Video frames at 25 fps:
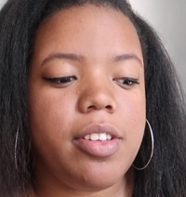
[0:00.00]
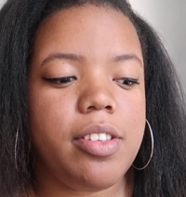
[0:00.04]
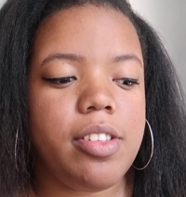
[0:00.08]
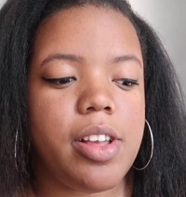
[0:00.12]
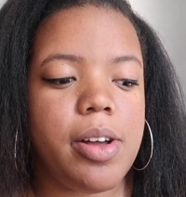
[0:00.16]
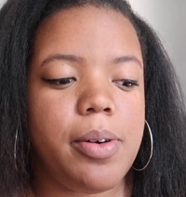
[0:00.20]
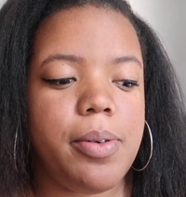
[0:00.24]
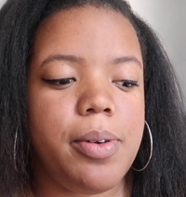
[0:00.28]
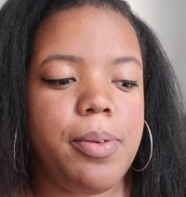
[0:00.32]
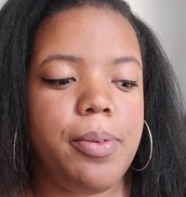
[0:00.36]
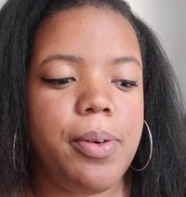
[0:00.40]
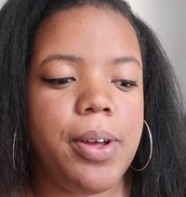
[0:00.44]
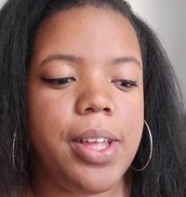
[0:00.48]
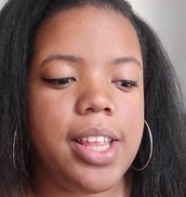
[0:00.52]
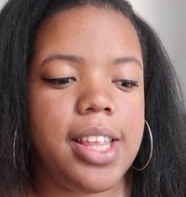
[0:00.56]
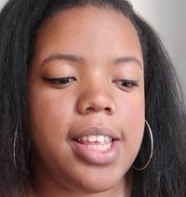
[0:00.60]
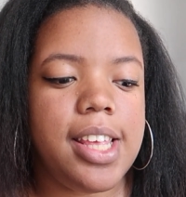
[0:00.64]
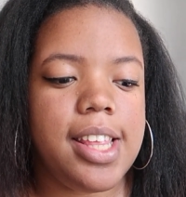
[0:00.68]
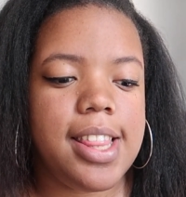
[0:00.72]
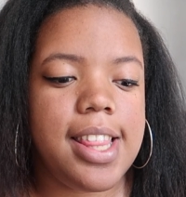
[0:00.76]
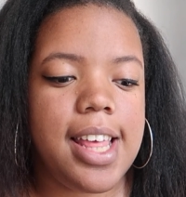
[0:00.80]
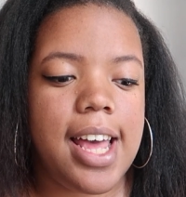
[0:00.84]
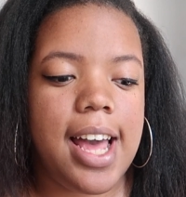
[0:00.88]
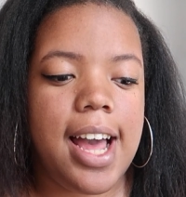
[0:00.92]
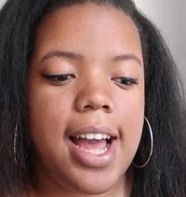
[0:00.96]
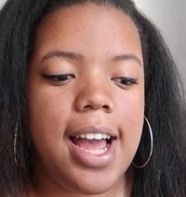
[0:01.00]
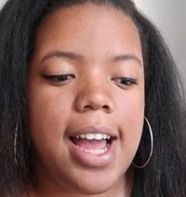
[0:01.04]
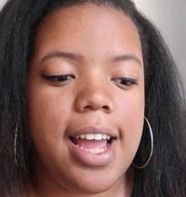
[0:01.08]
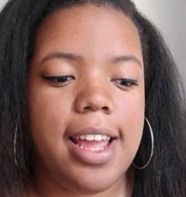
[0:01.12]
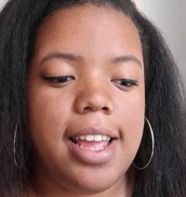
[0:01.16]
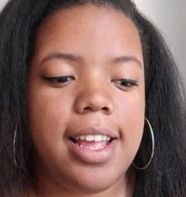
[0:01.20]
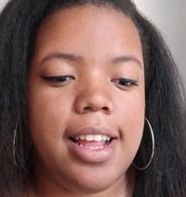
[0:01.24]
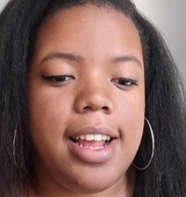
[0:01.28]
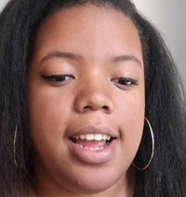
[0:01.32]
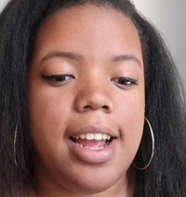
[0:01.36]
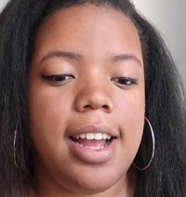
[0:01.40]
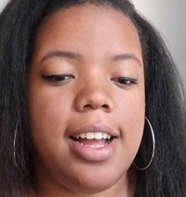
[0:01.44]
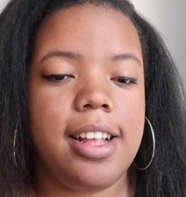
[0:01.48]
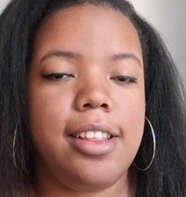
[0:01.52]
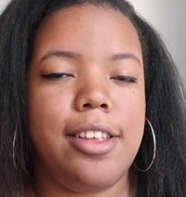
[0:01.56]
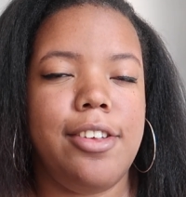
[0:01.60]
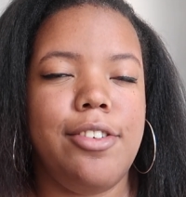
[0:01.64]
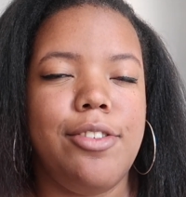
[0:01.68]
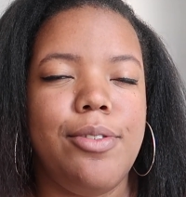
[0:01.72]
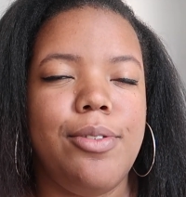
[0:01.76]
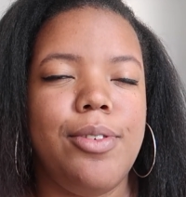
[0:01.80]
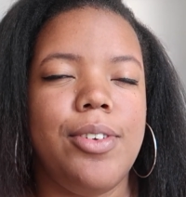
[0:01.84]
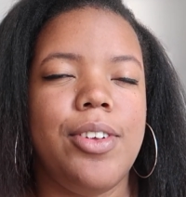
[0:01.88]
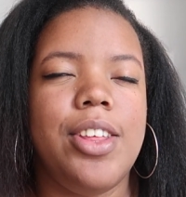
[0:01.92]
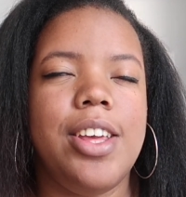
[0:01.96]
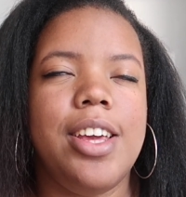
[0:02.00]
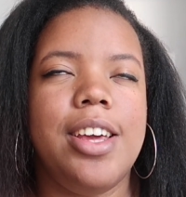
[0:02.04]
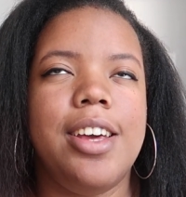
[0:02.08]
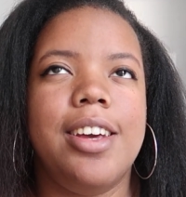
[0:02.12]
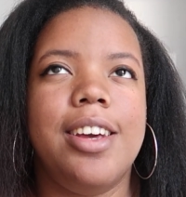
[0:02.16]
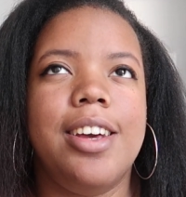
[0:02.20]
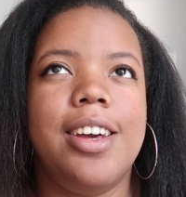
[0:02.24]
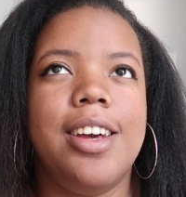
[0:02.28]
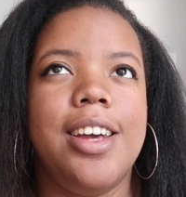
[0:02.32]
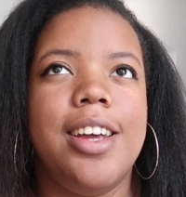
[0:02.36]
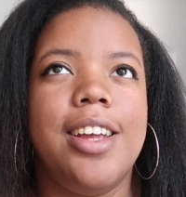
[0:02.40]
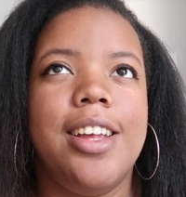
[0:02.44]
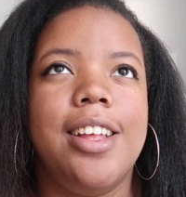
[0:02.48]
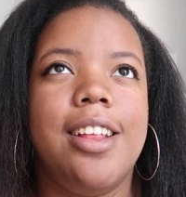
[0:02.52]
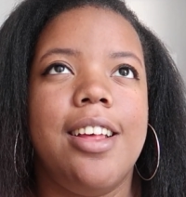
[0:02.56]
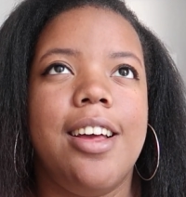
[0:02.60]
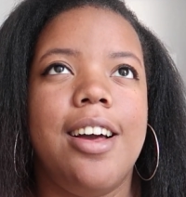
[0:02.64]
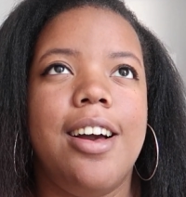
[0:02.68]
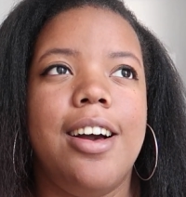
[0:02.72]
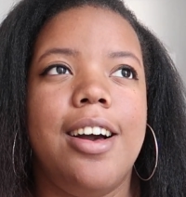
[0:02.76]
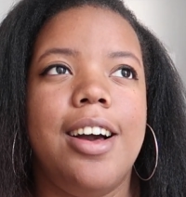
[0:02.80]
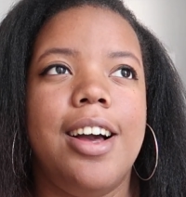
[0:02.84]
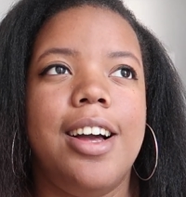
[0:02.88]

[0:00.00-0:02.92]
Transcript: So we went to that, and I got these really good